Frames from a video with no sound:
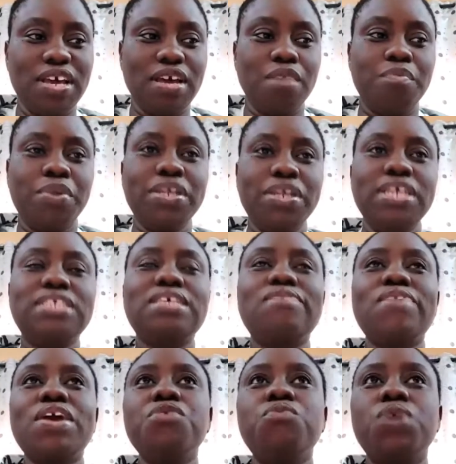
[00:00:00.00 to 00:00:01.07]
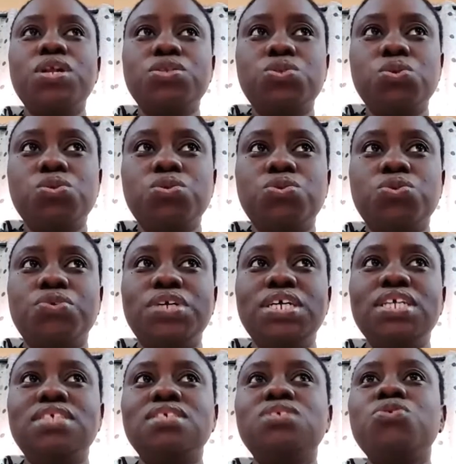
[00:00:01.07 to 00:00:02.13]
but it's a very well told story.
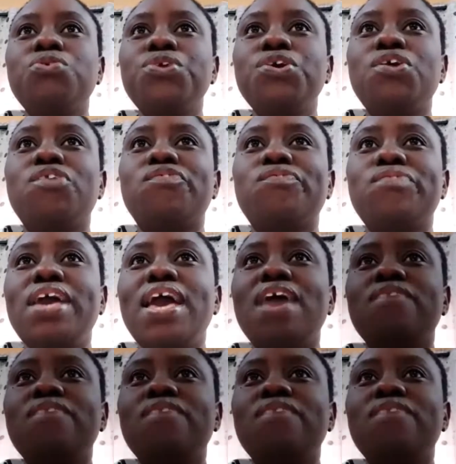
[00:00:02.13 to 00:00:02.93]
It's a story of I